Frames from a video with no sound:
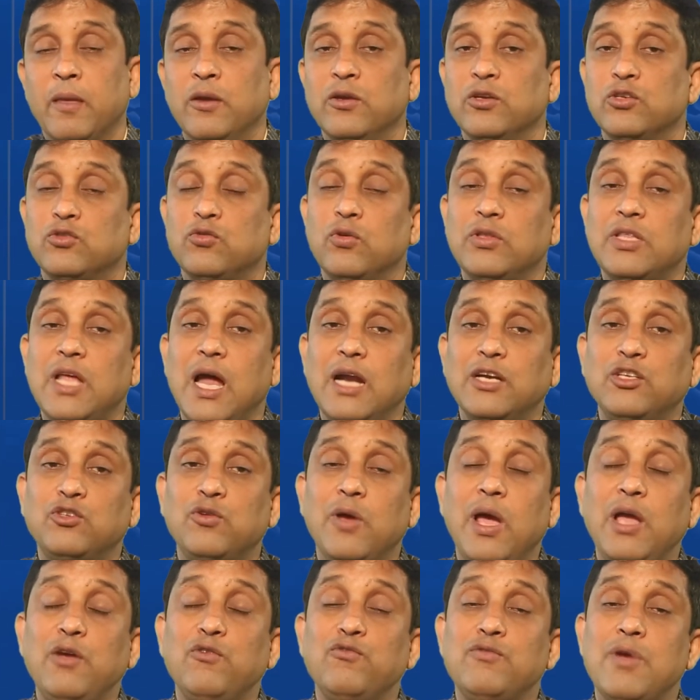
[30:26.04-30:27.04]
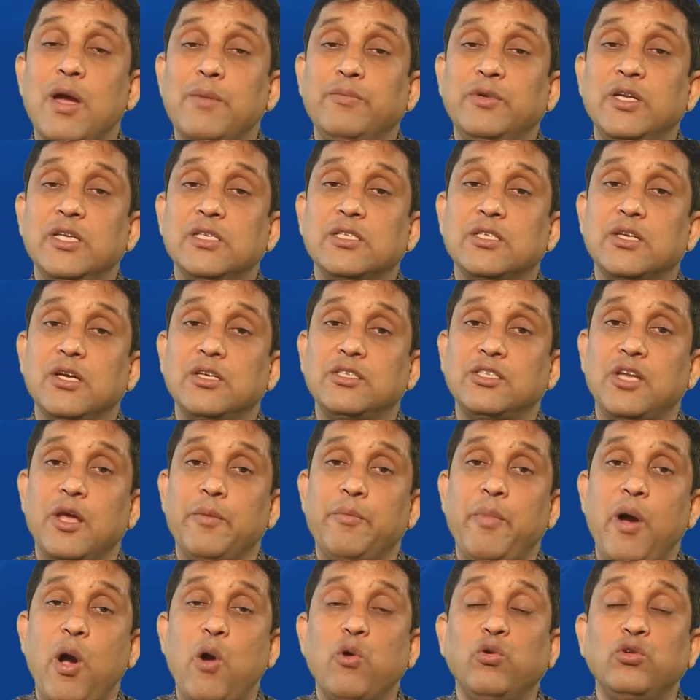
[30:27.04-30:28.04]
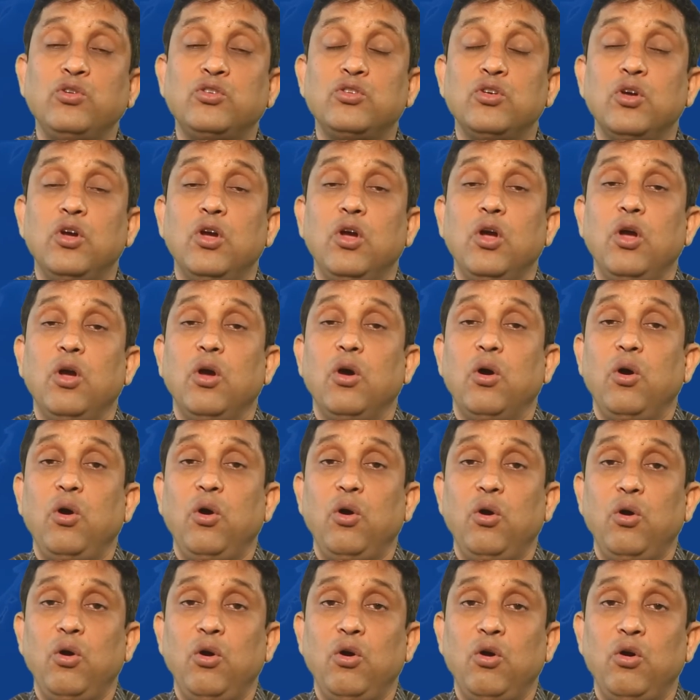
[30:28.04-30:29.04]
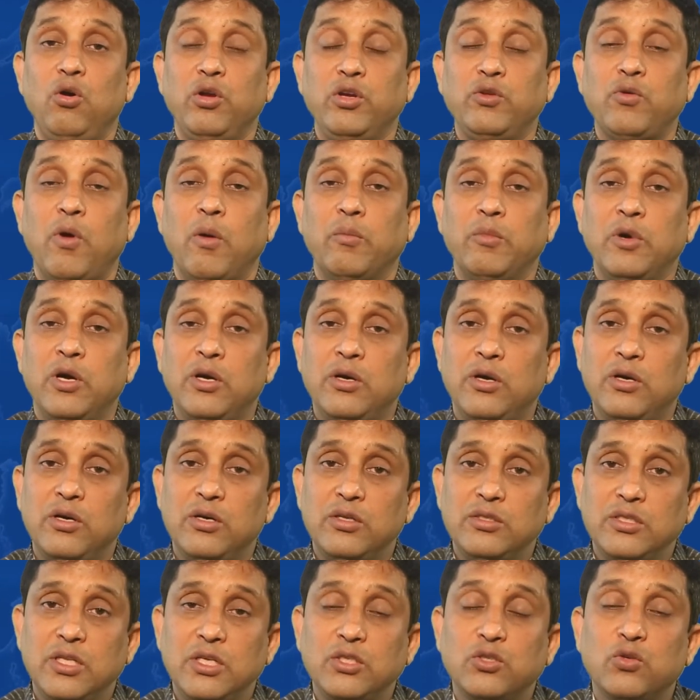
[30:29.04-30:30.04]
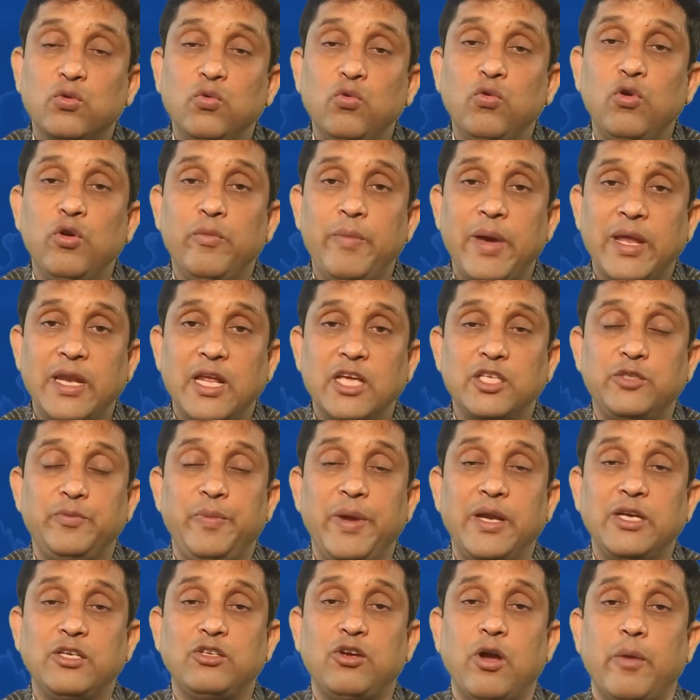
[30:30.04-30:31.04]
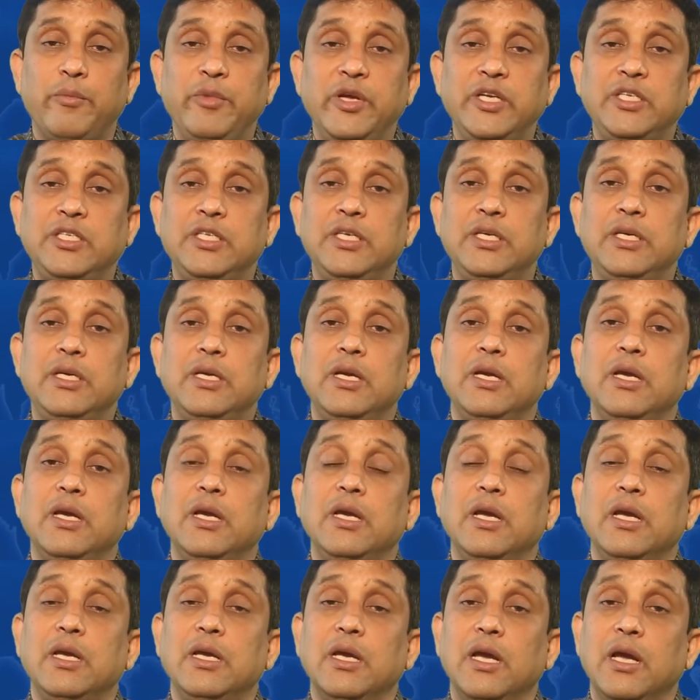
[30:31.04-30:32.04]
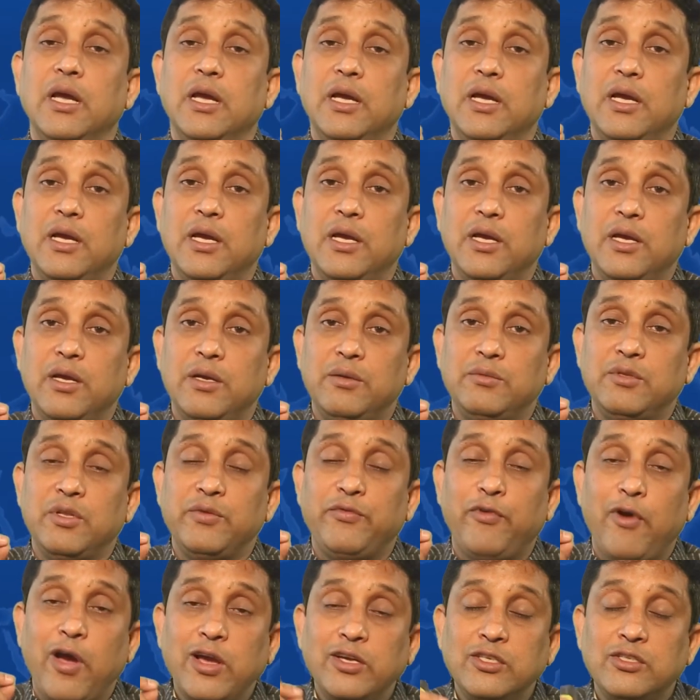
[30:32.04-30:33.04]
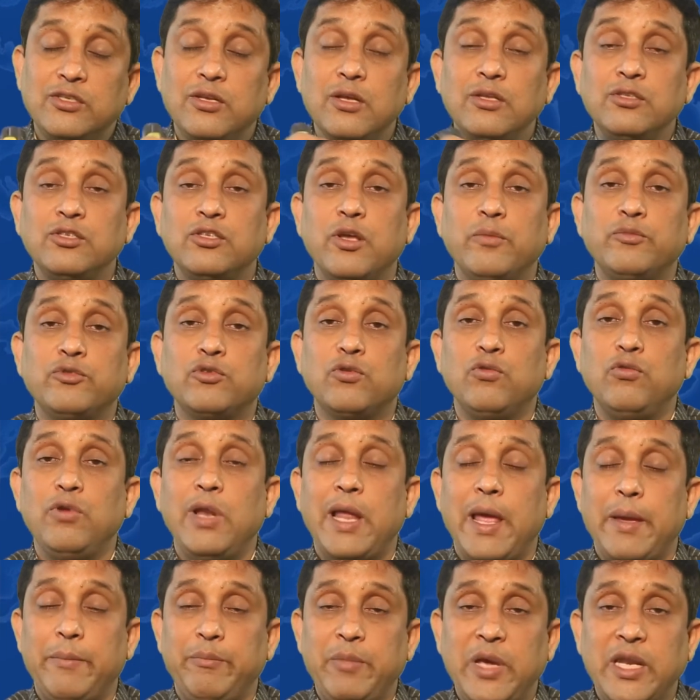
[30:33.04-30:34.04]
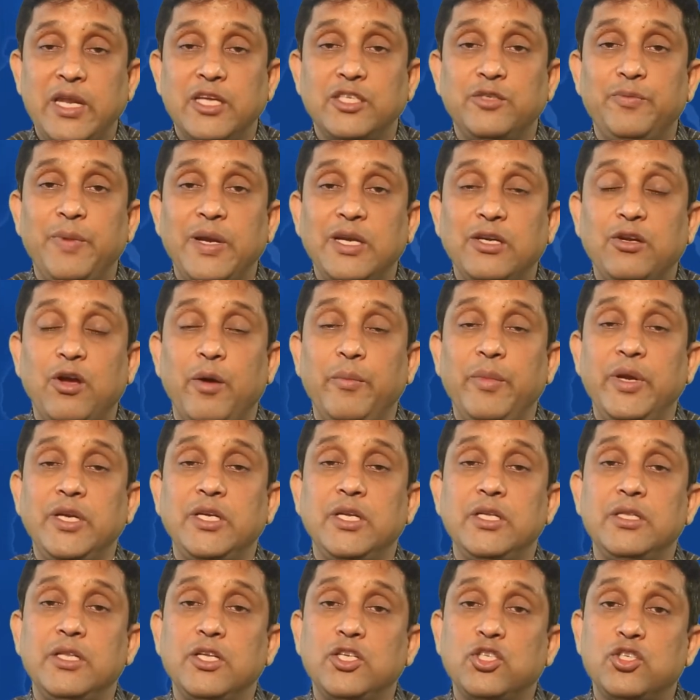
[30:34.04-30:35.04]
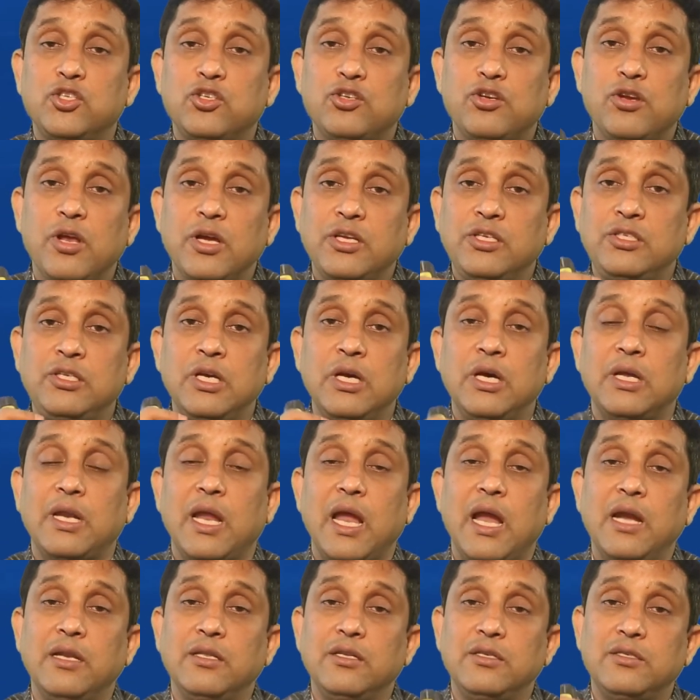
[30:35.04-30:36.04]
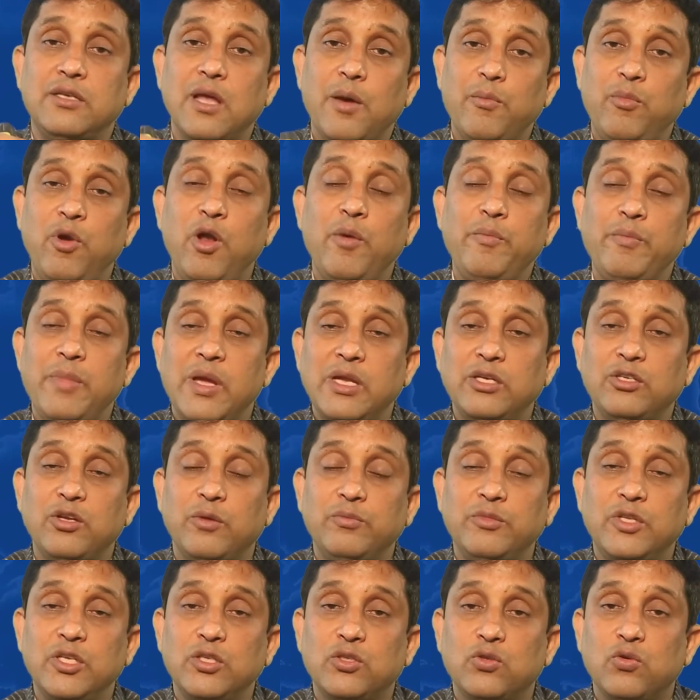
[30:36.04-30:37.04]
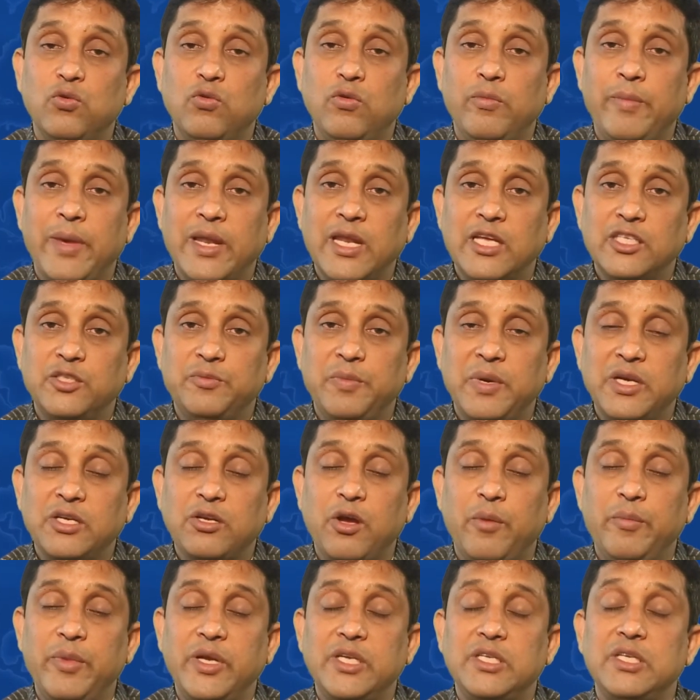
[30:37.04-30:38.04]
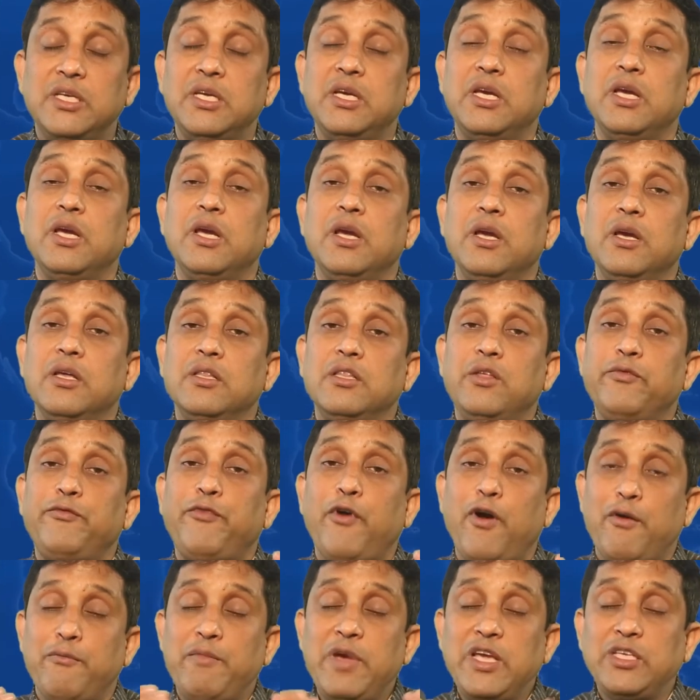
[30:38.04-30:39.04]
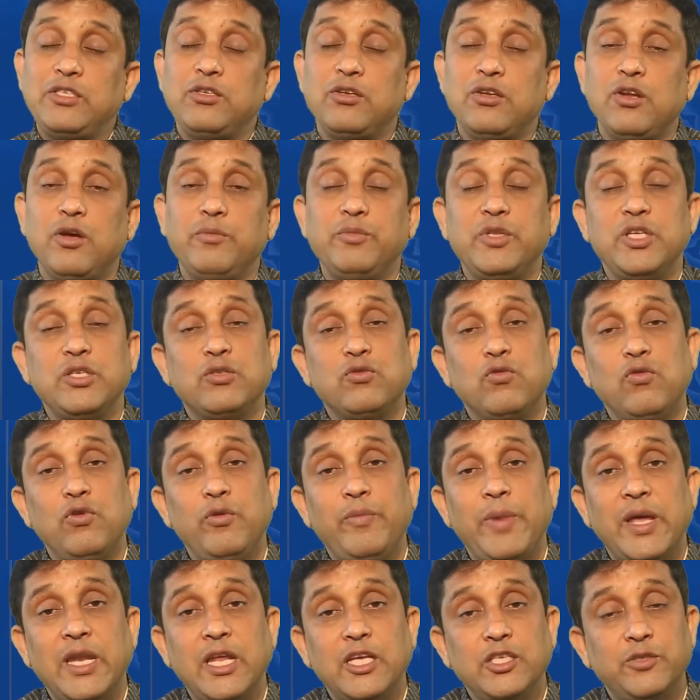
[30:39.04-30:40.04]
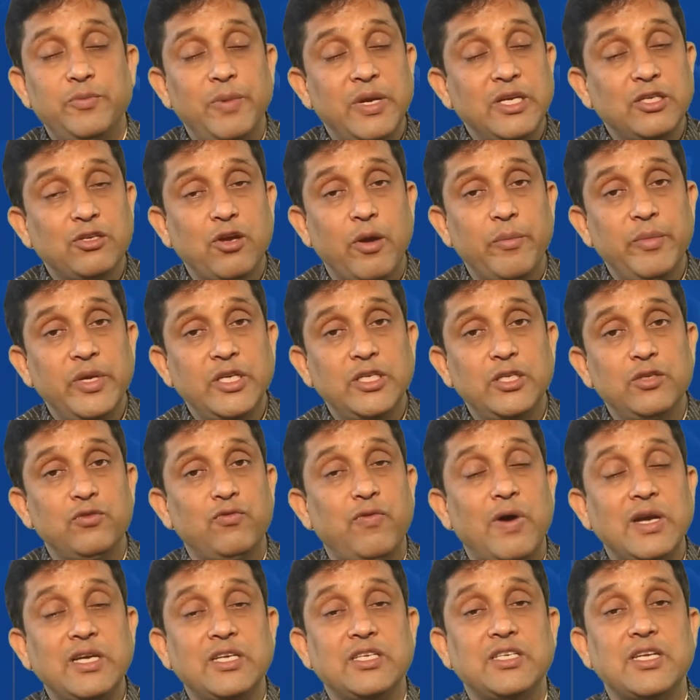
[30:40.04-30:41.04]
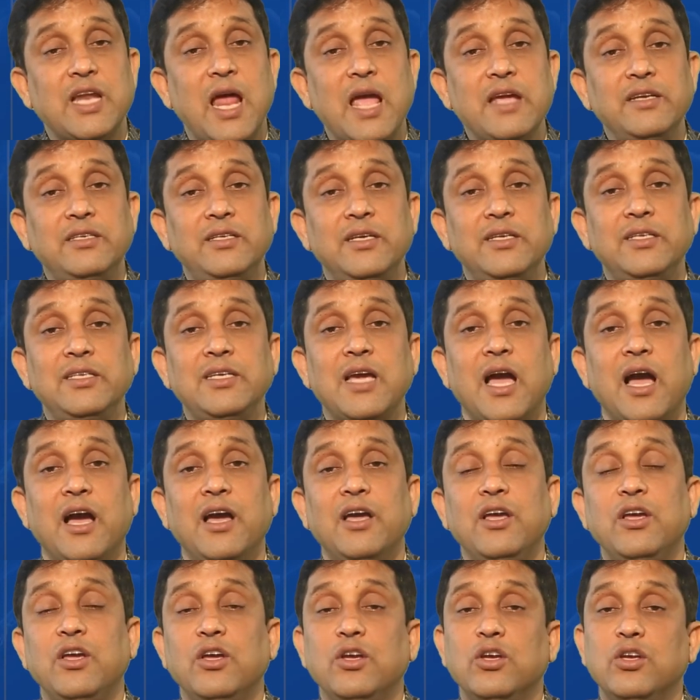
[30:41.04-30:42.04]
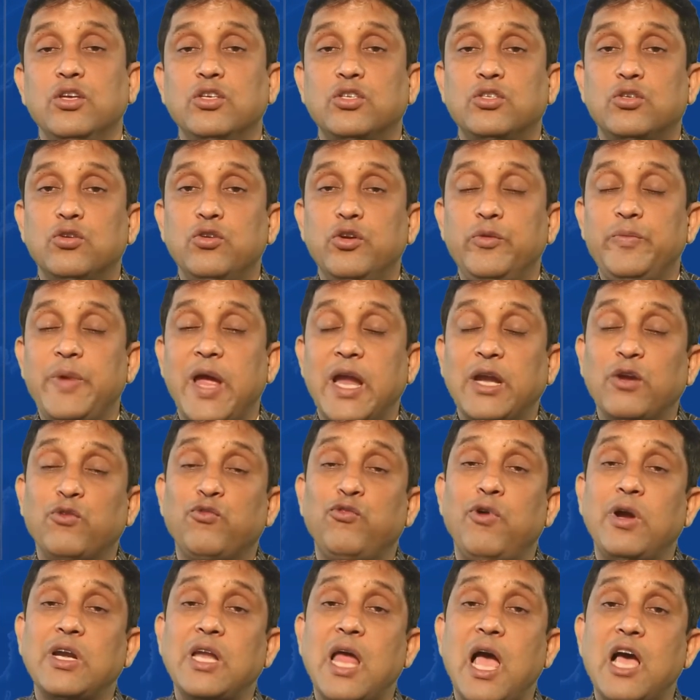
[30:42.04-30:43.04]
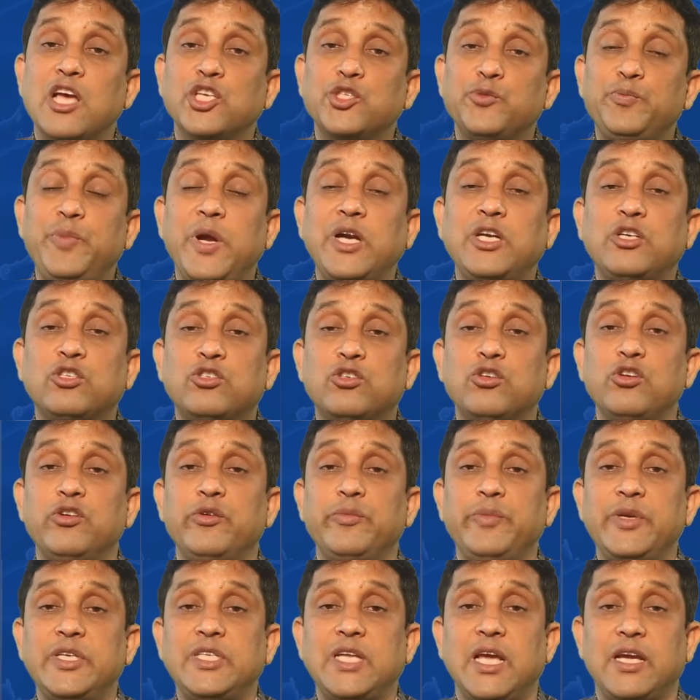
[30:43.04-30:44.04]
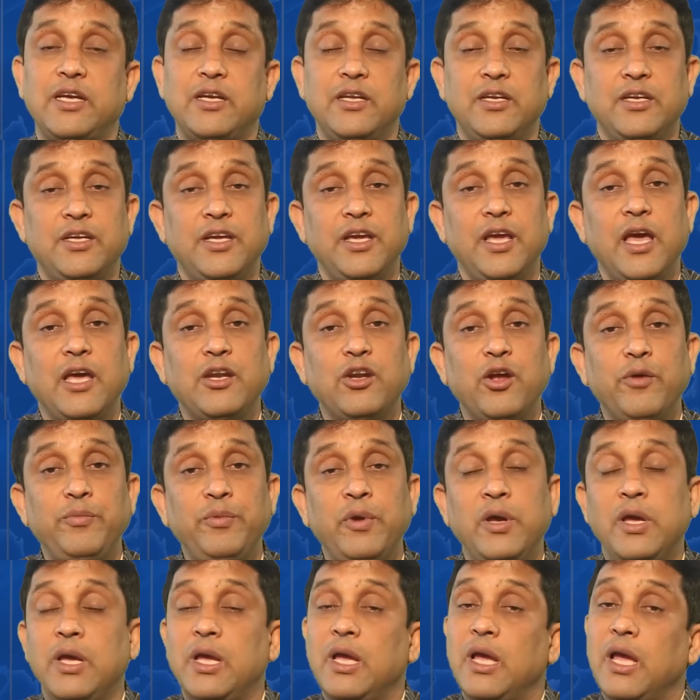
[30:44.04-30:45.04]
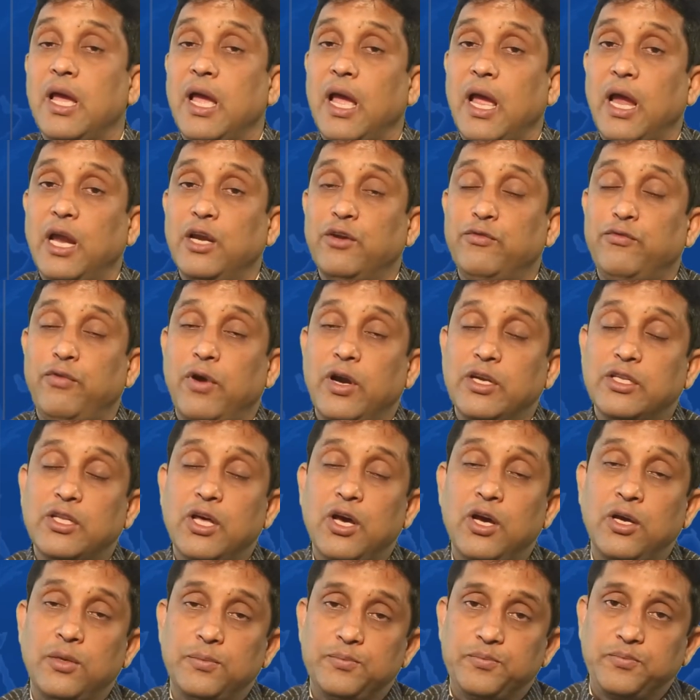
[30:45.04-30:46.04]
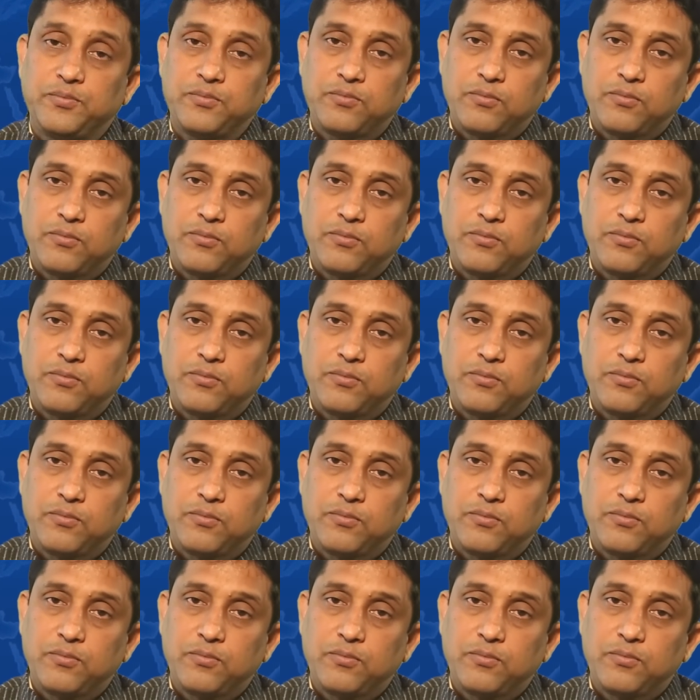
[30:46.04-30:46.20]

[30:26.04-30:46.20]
So that is why we have discussed about the school management committee, the functions of school management committee, the structure and the development of the school management committee, the formation of the school management committee, what criteria should be and what aspects should be taken care of, and further